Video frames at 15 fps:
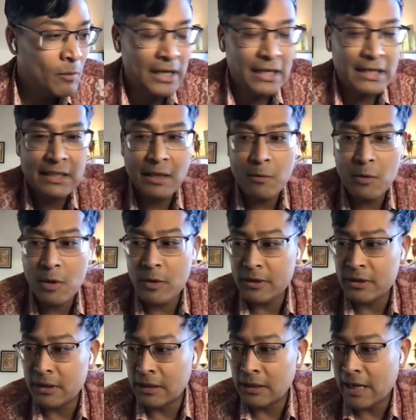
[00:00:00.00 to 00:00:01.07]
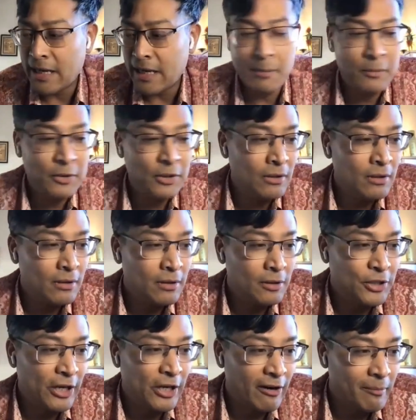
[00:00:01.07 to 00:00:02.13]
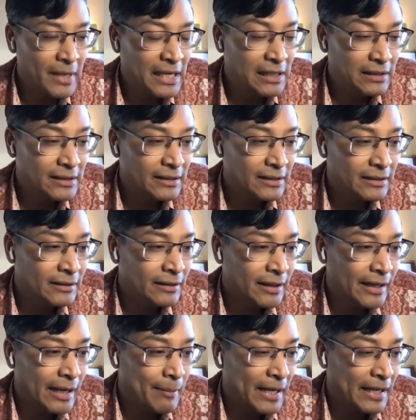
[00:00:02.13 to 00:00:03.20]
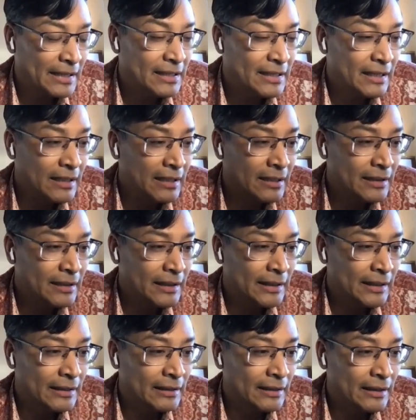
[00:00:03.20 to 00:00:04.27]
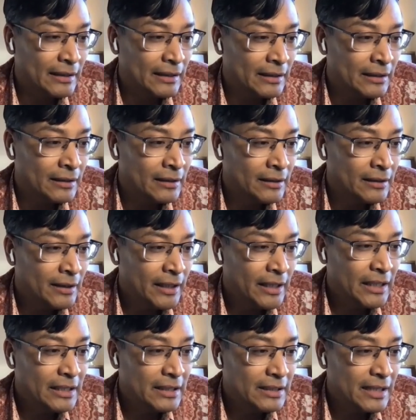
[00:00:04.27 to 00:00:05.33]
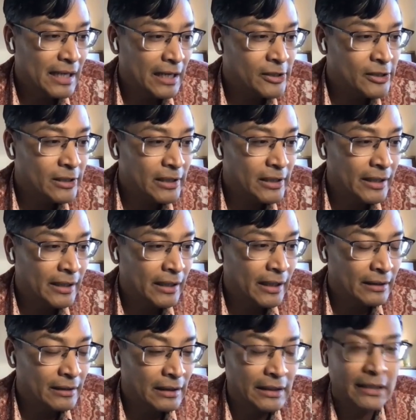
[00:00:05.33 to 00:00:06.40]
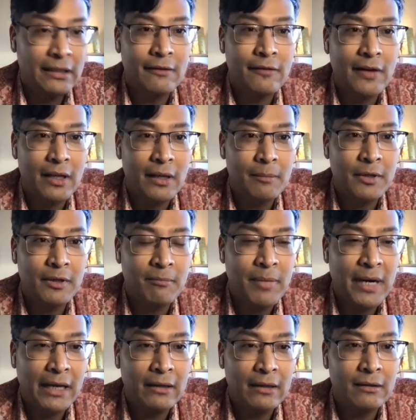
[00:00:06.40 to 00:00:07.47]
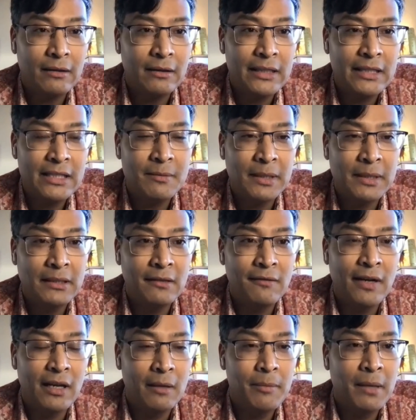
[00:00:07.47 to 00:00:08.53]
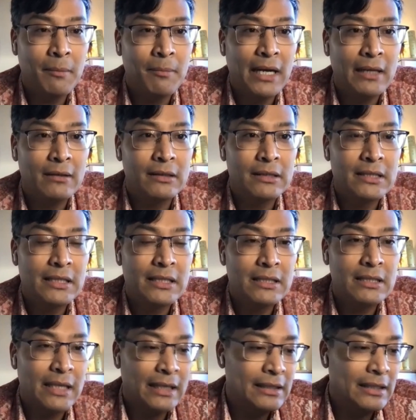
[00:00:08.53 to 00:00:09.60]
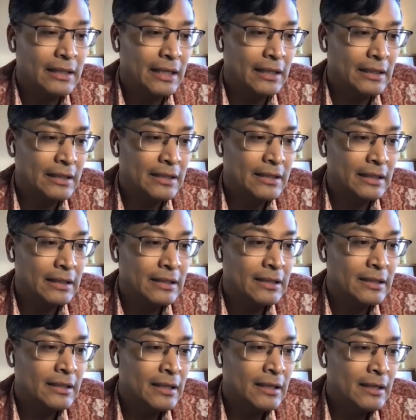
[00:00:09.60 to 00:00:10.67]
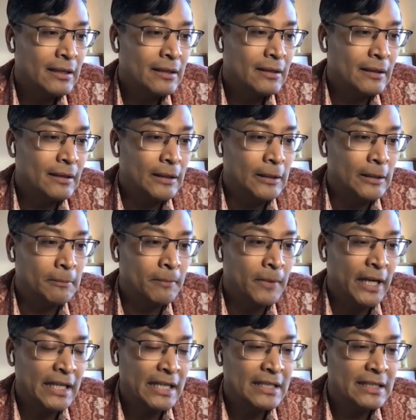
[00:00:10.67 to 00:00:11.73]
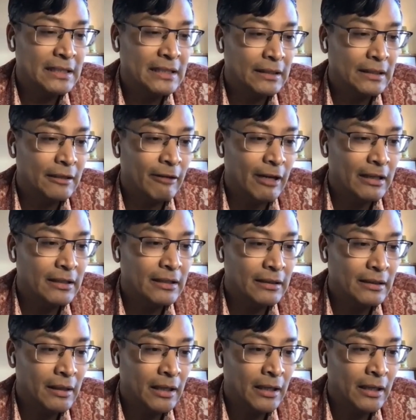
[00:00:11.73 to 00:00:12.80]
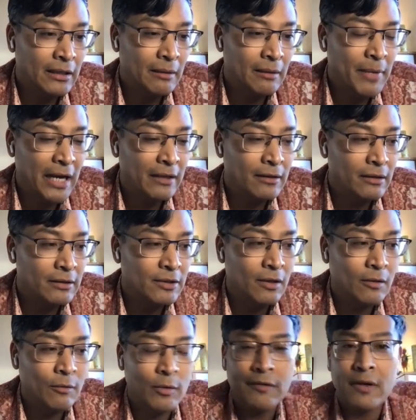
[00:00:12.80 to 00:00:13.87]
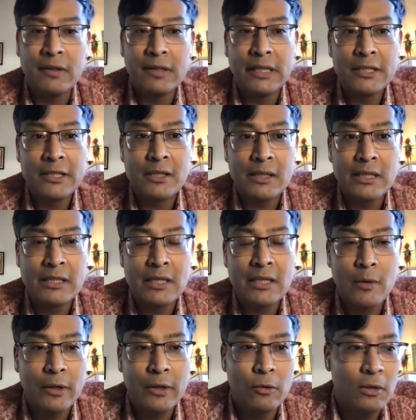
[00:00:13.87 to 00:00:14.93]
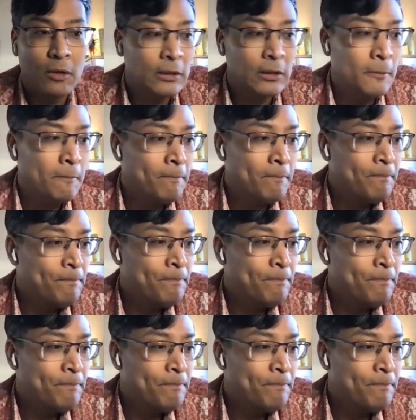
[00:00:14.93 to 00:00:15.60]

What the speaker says: One is I work with a guy named Jeremy Hilton at MIT, and he is actually an early developer of Python. He's been developing Python since 1996. And he's still a director of the Python Software Foundation. He's now at Google.